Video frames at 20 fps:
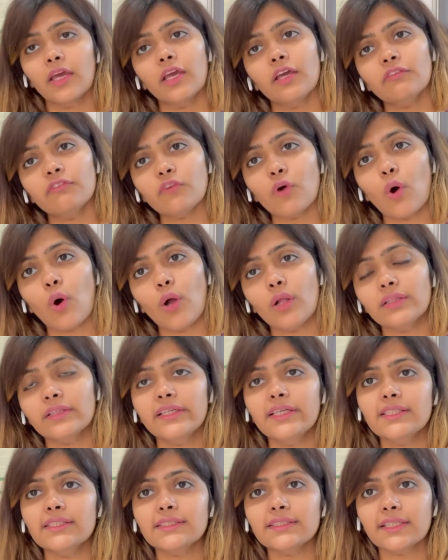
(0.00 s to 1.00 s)
If all
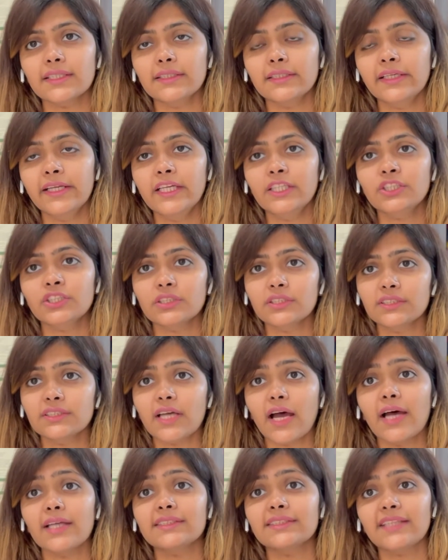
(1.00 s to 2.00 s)
these
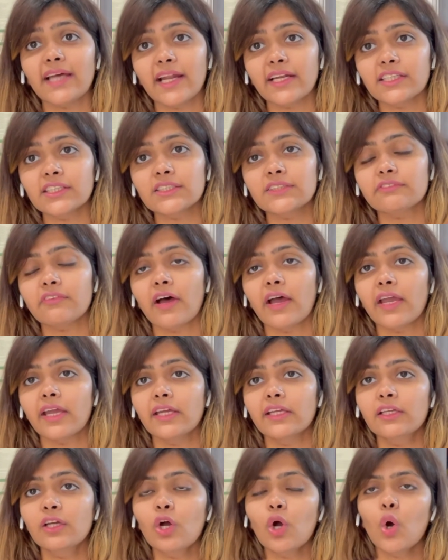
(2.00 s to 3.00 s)
conditions are
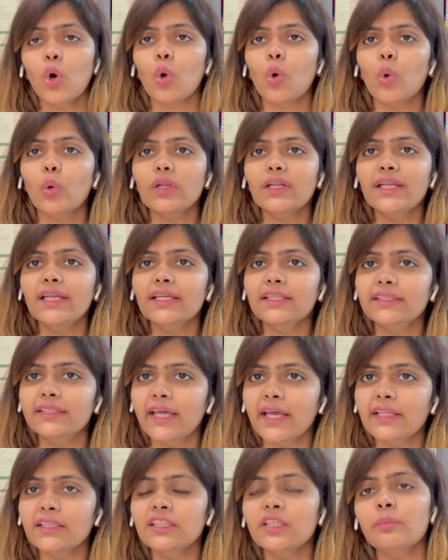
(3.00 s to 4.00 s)
satisfied, only
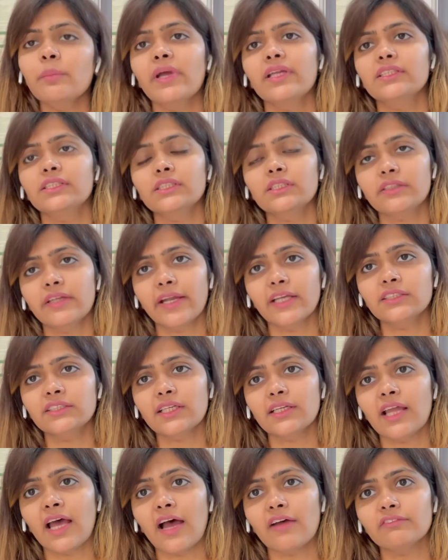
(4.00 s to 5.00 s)
then the magistrate
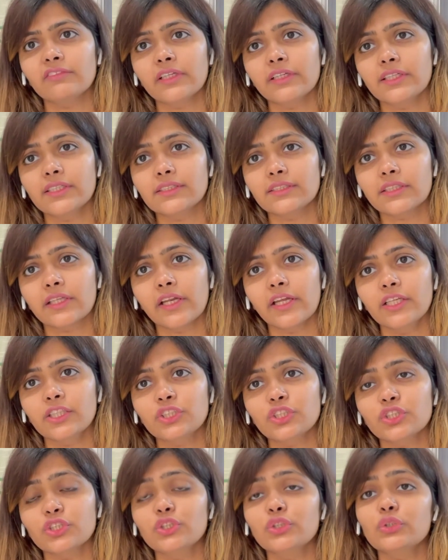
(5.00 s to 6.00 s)
shall have the
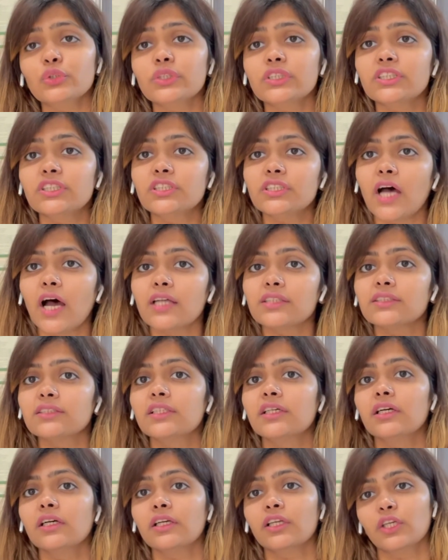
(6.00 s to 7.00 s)
discretion to discharge
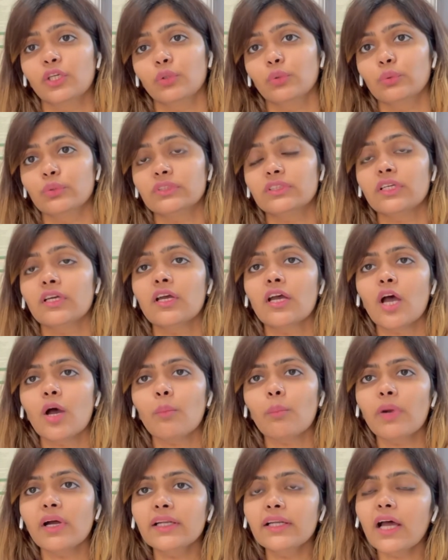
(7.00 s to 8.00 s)
the accused.
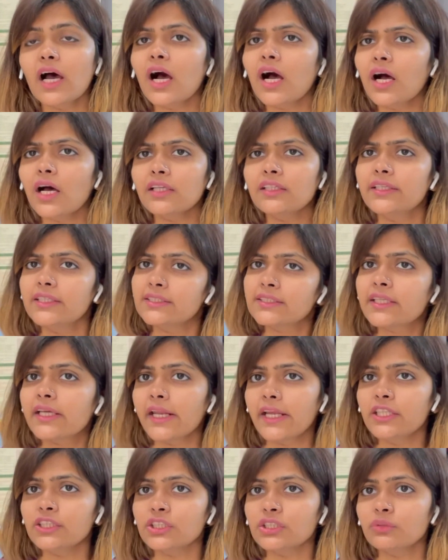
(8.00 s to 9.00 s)
But a
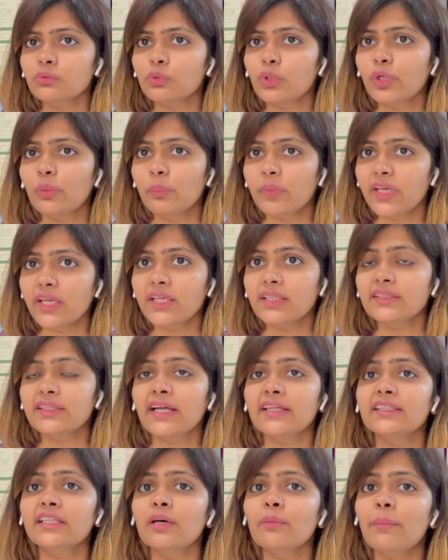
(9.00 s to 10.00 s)
discretion would mean
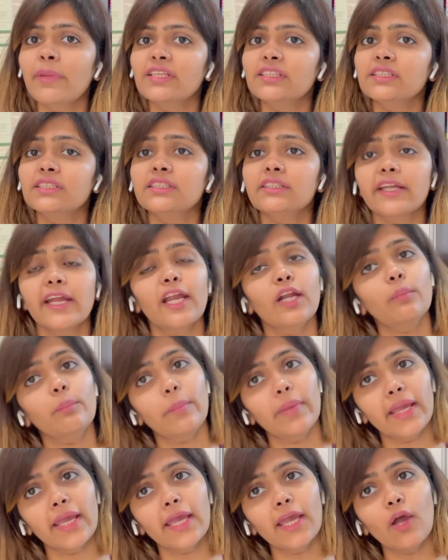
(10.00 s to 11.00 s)
that the magistrate
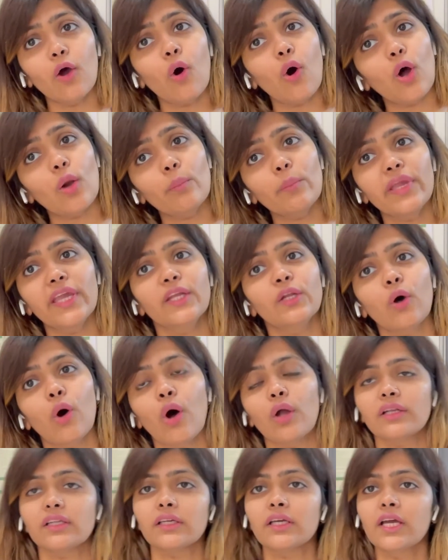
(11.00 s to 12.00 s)
may or may
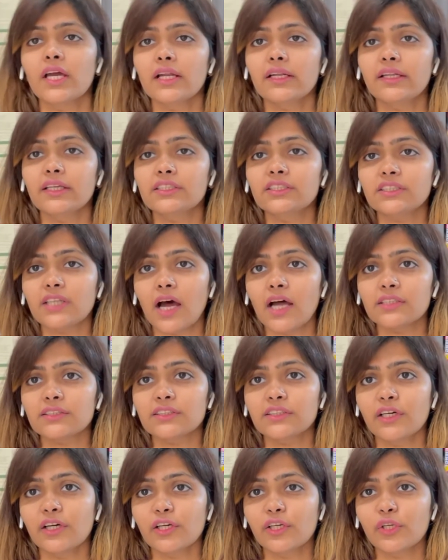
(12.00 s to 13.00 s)
not
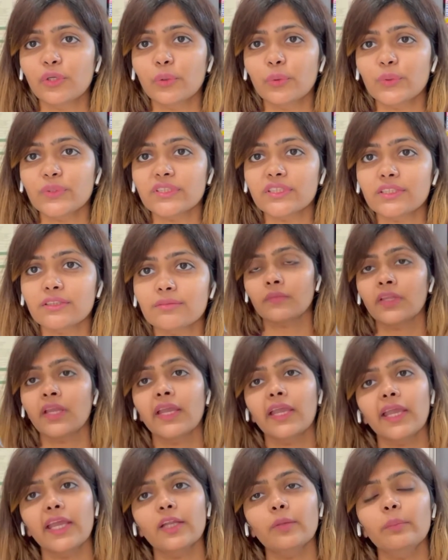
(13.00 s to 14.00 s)
discharge the accused.
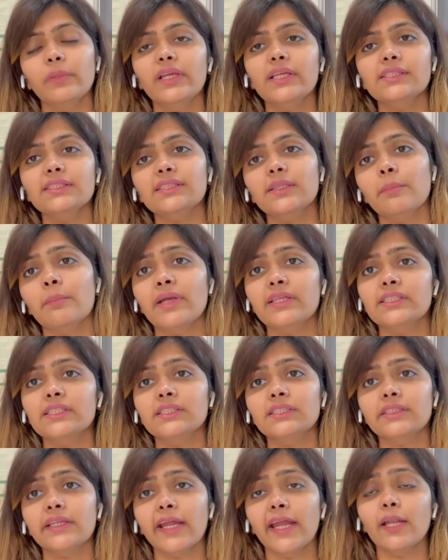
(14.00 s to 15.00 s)
It means the
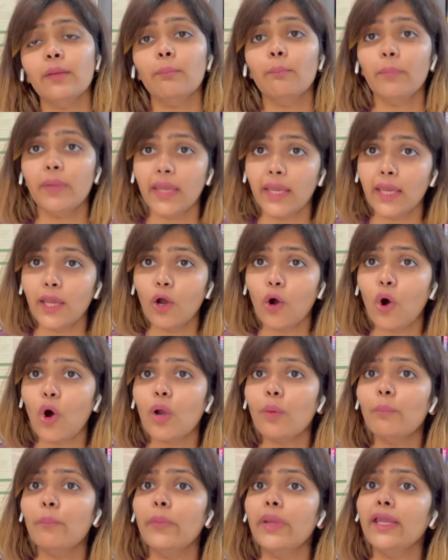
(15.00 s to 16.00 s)
magistrate may
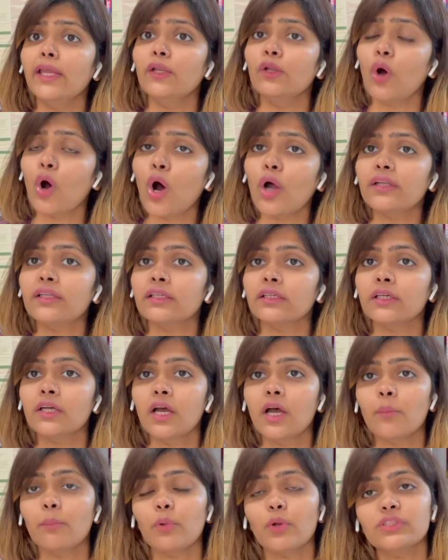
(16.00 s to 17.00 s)
or may not
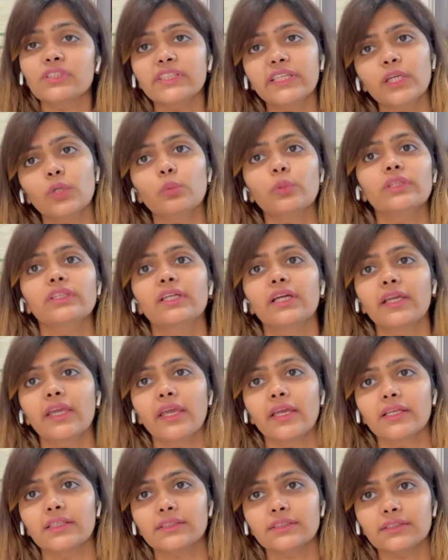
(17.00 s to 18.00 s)
proceed with the case.